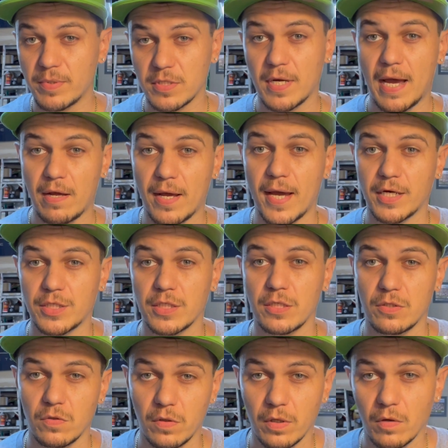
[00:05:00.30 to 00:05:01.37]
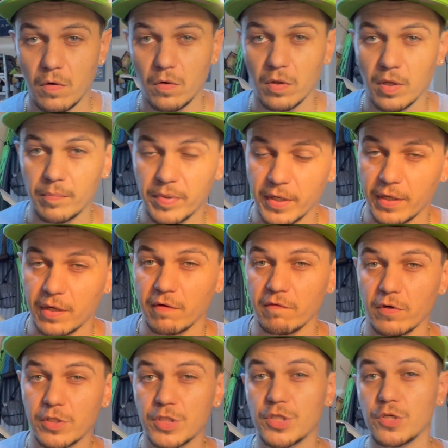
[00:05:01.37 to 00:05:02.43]
is on how to actually do the coil on plug
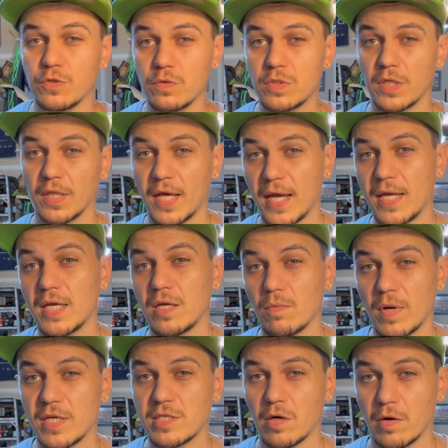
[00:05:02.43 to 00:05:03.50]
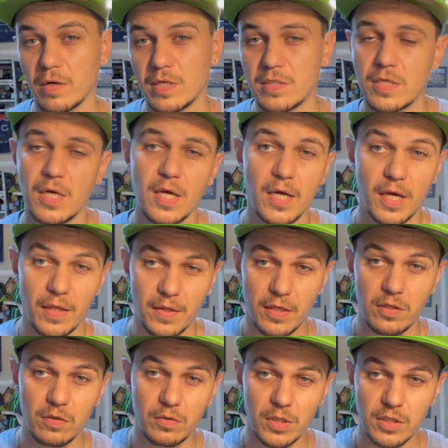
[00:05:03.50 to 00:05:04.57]
conversion using the AE race harness. And then
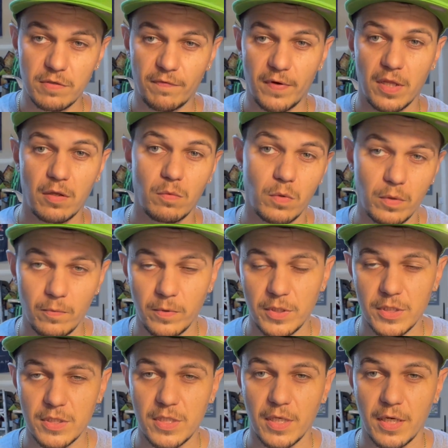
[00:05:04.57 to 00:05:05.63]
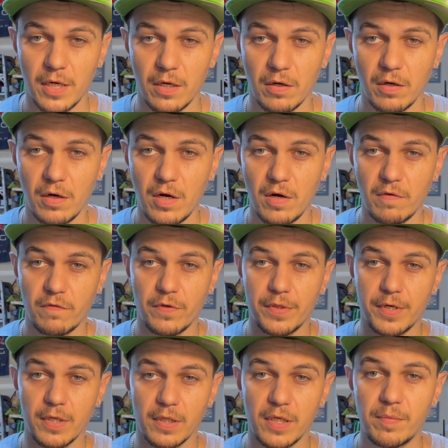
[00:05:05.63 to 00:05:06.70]
you just follow what we just did here for the
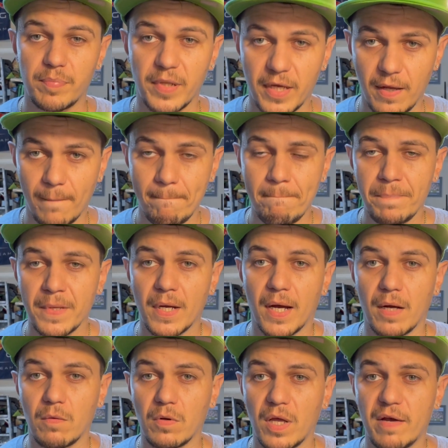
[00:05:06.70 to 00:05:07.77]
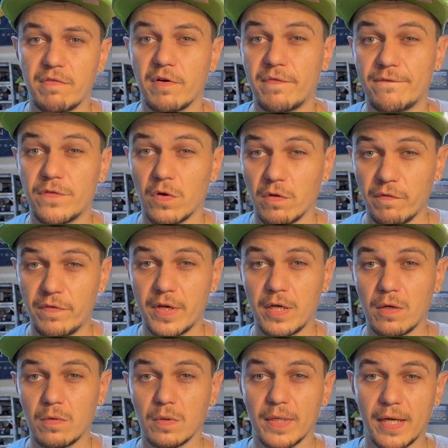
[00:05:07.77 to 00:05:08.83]
delete plate. I will have a full
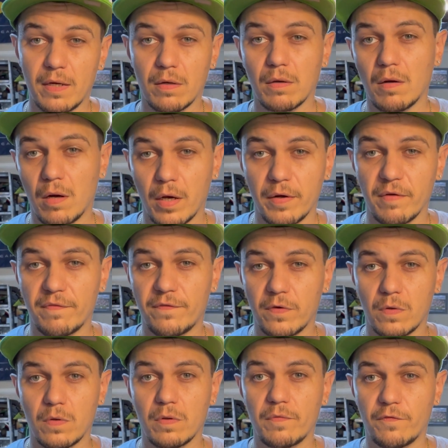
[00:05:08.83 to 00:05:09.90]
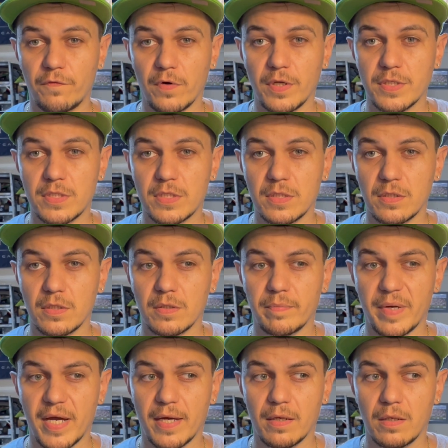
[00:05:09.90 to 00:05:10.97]
video later on a full front to
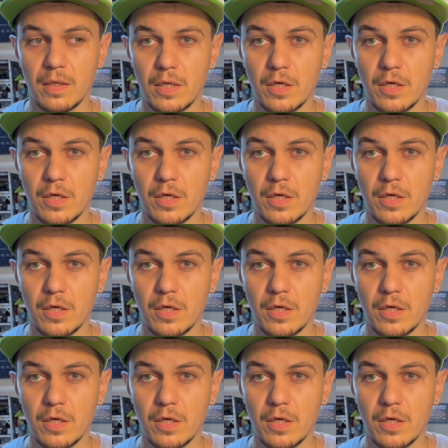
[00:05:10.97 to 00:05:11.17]
back